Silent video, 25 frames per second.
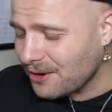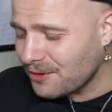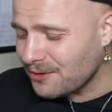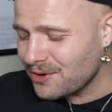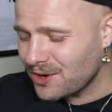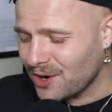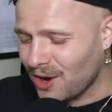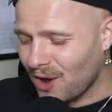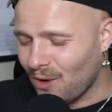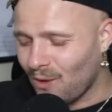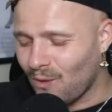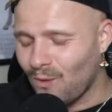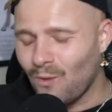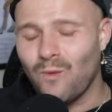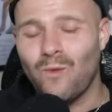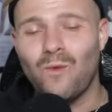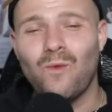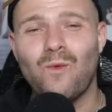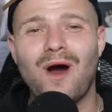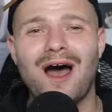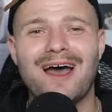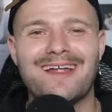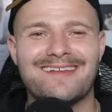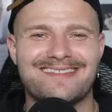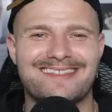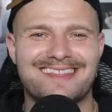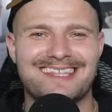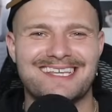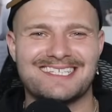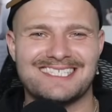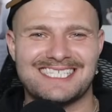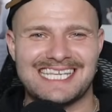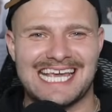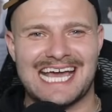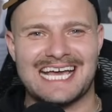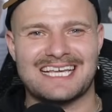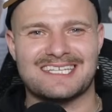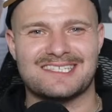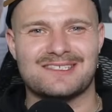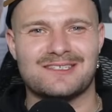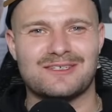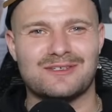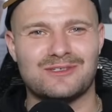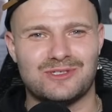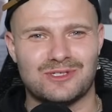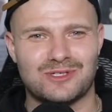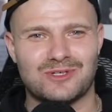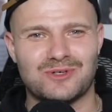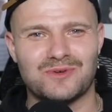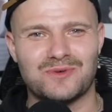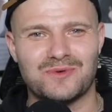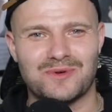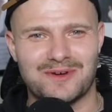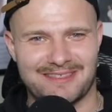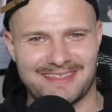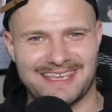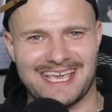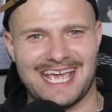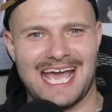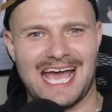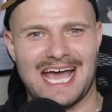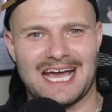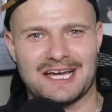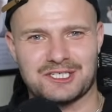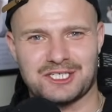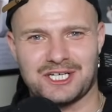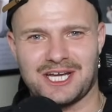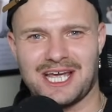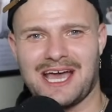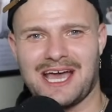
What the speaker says: don't know what this has to do with Cash